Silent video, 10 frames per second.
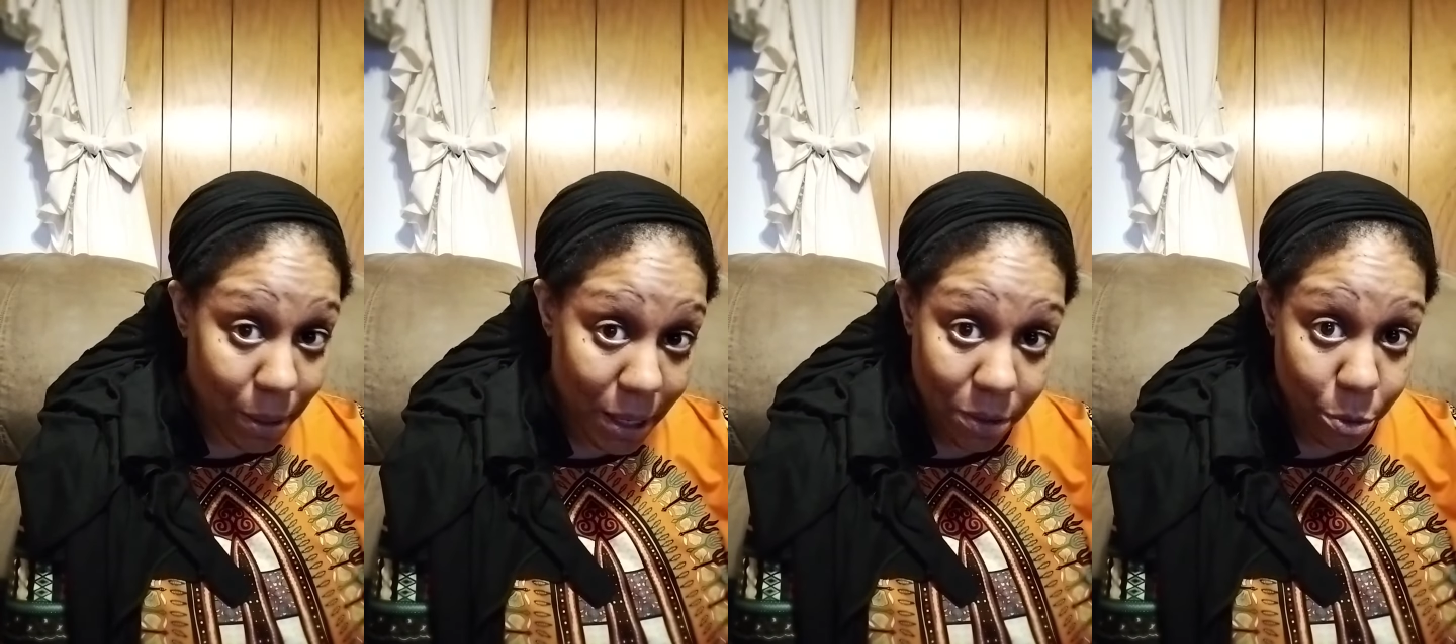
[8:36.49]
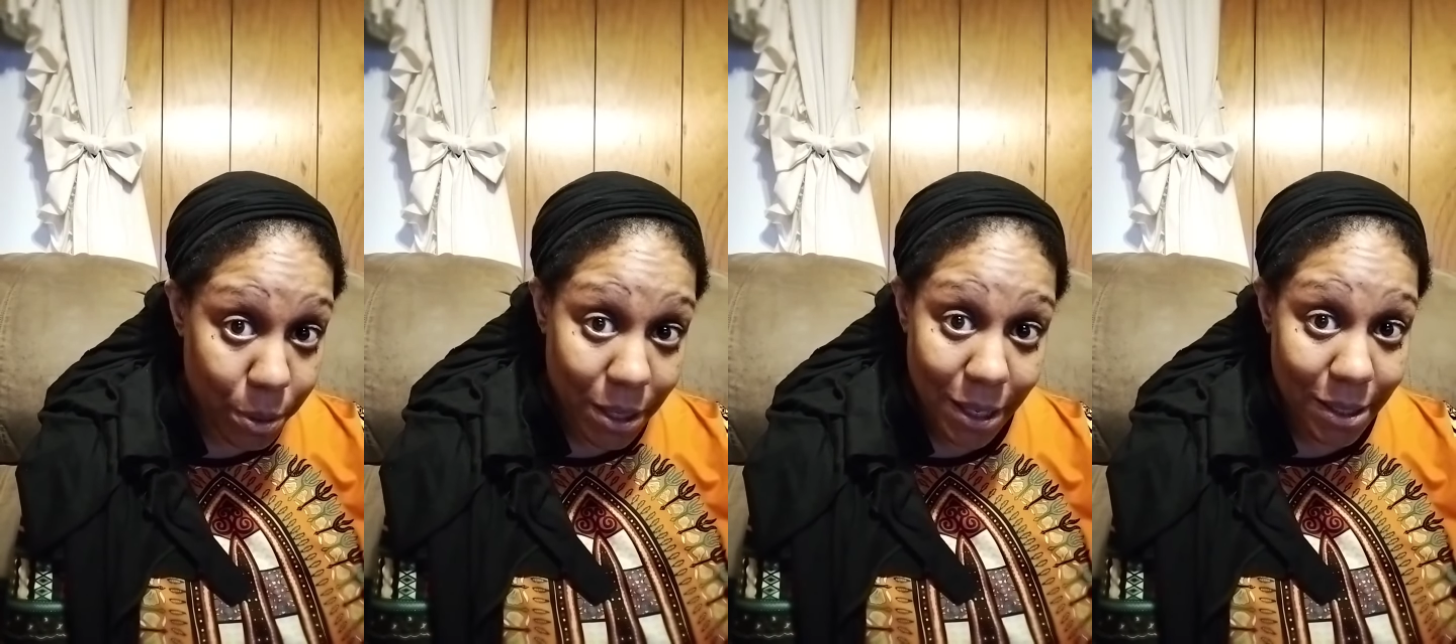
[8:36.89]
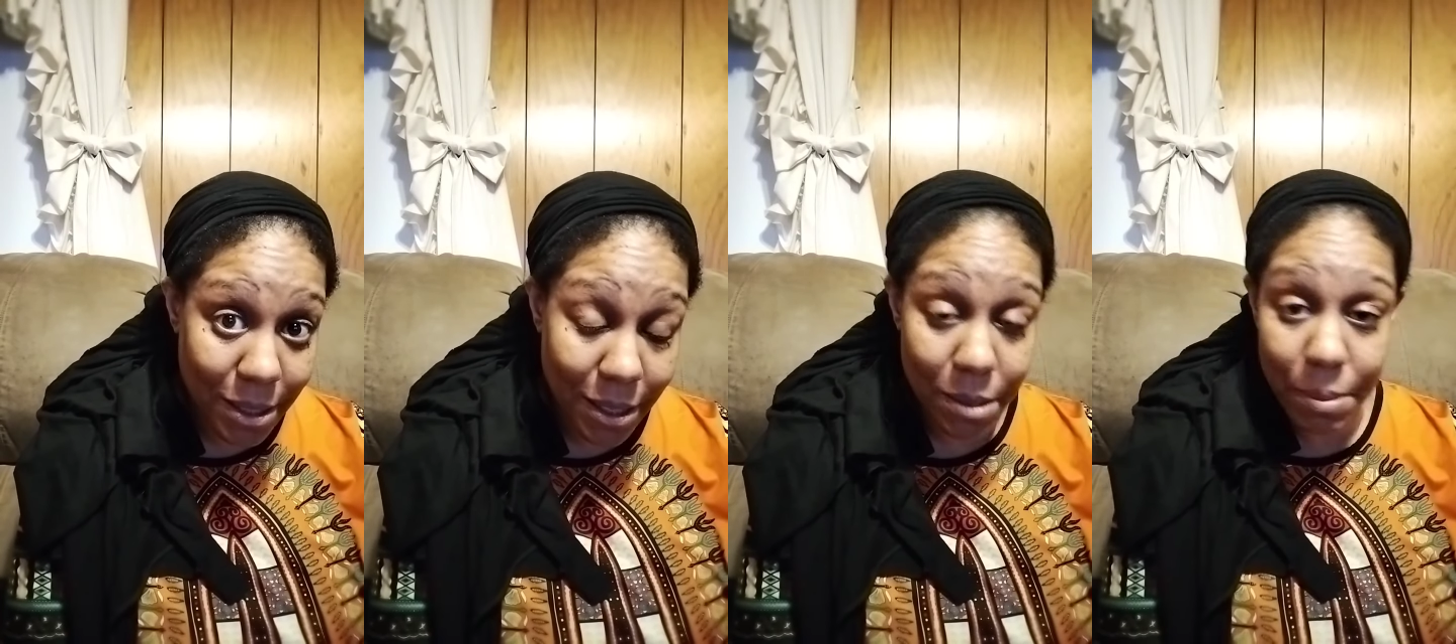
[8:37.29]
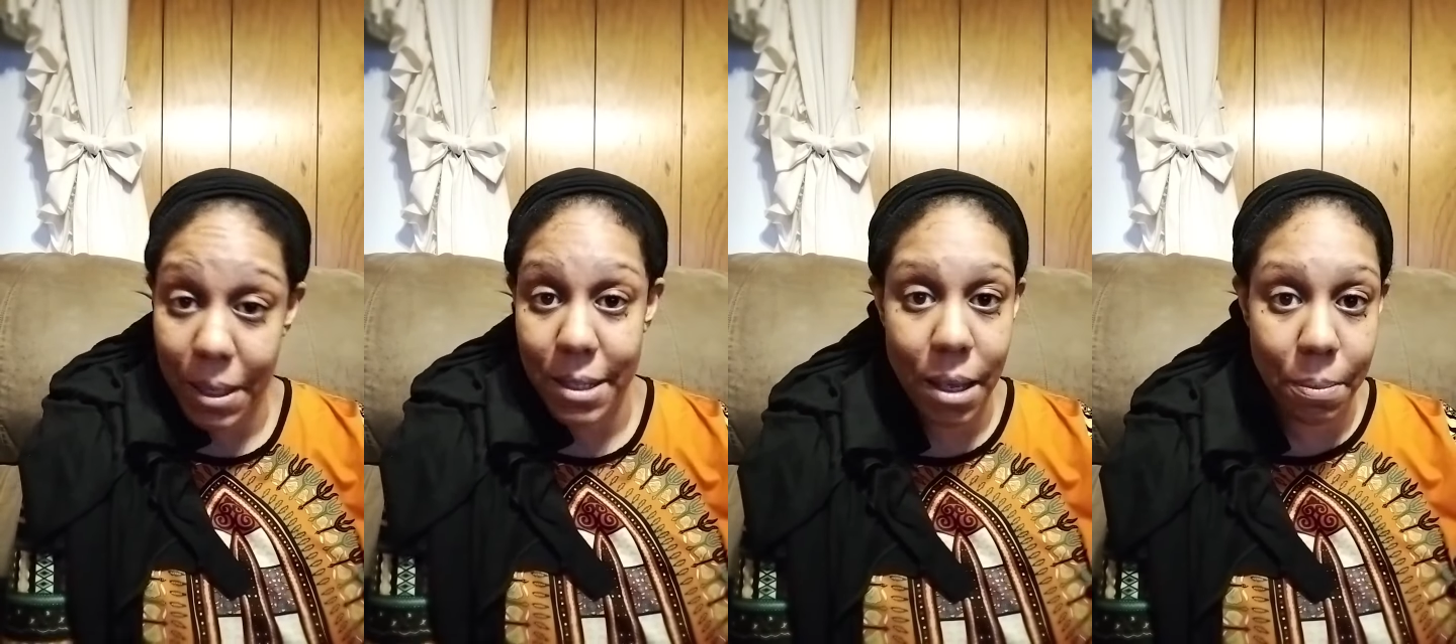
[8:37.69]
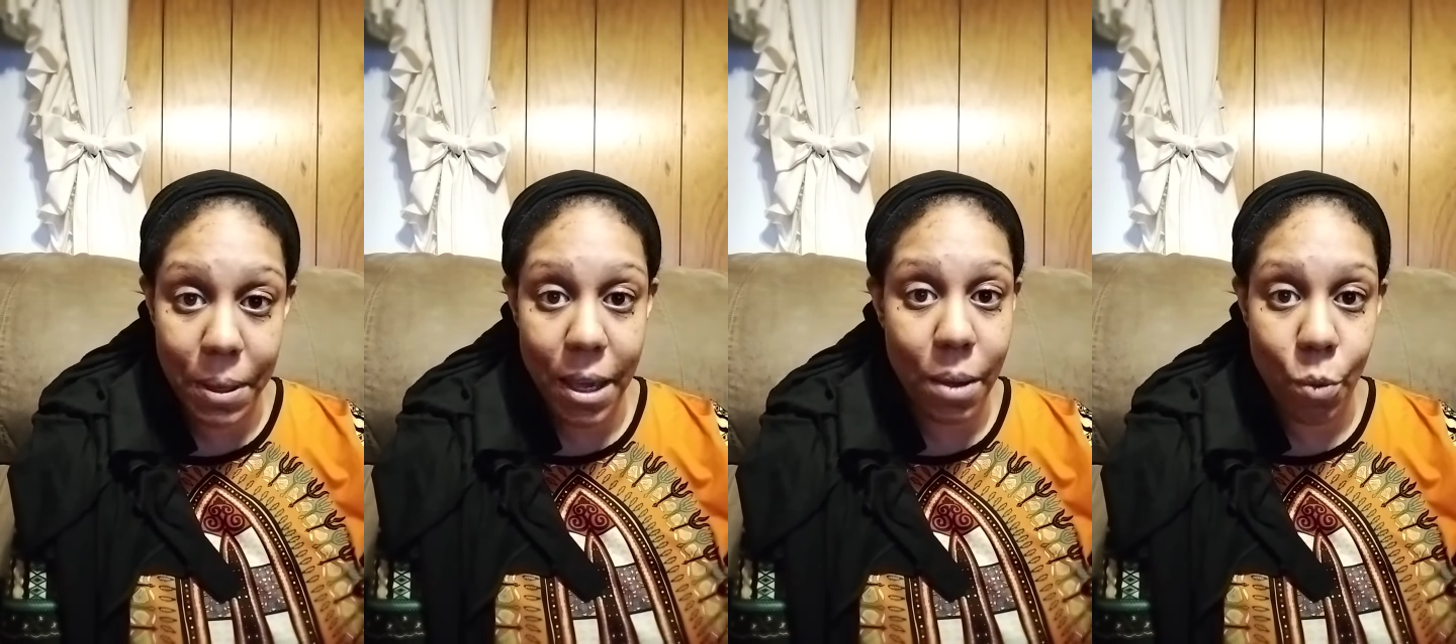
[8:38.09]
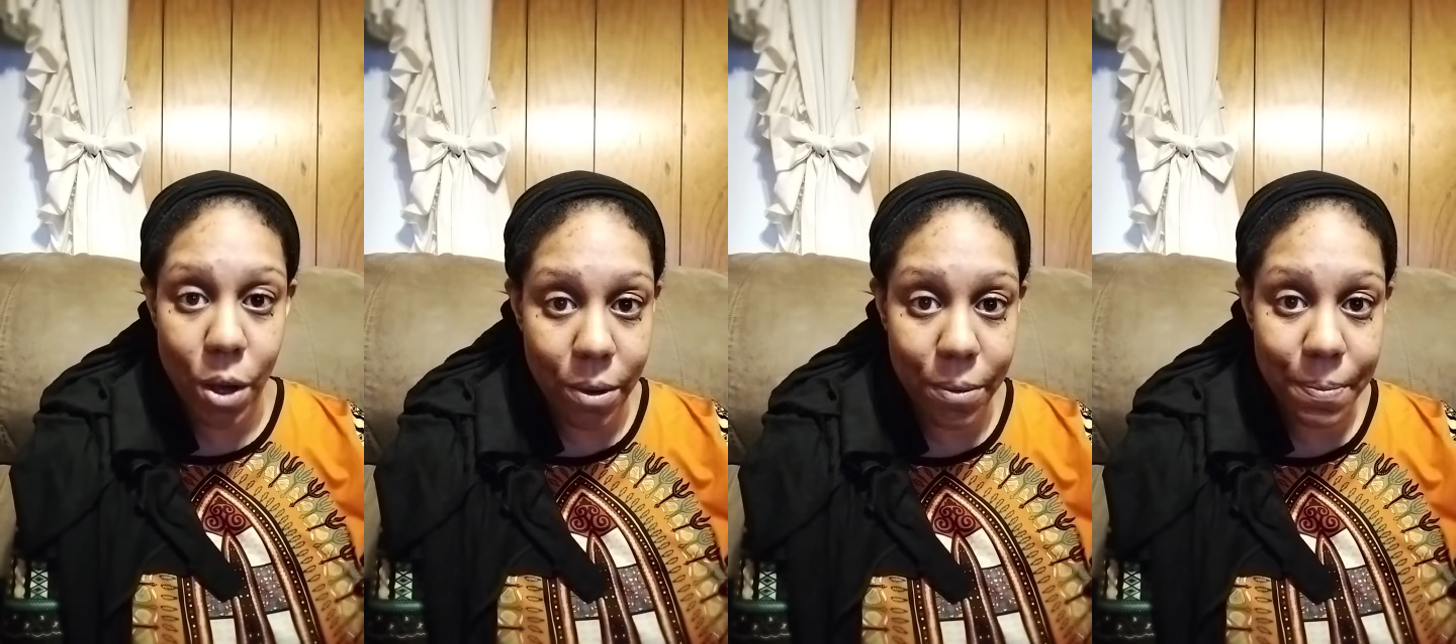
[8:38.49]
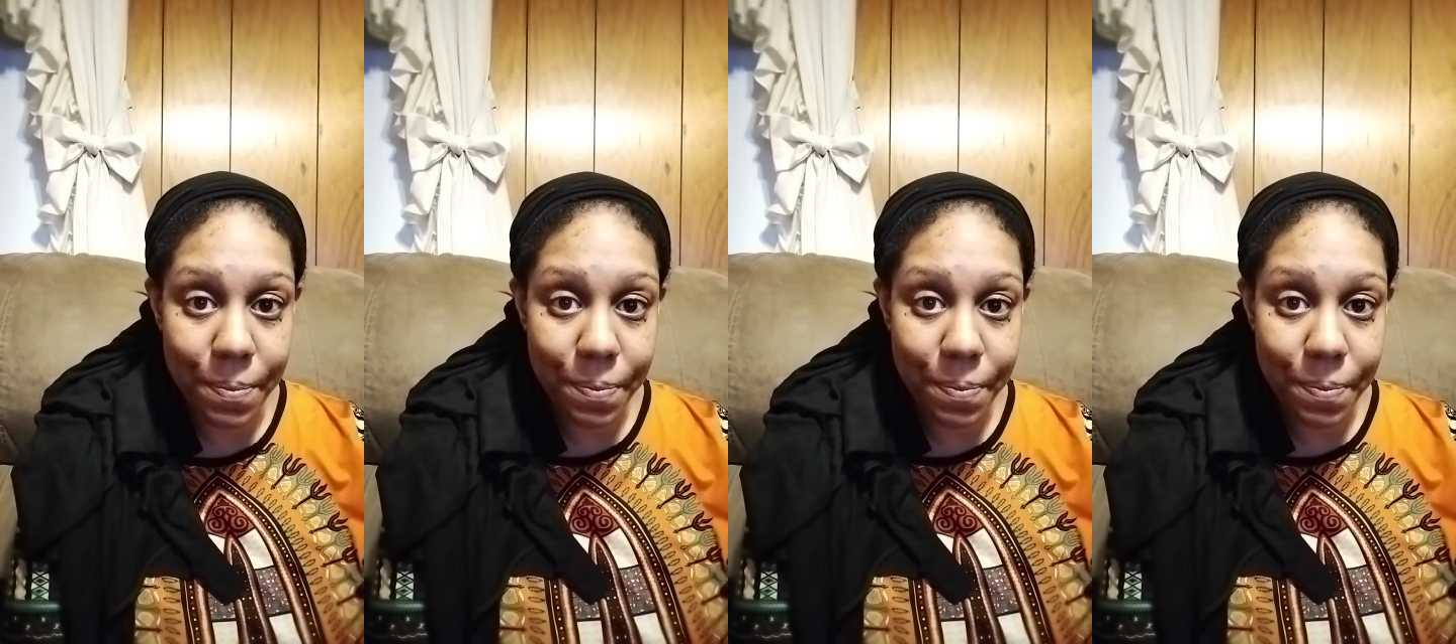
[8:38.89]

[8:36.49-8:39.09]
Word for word: plans for me to get sick is because I became well.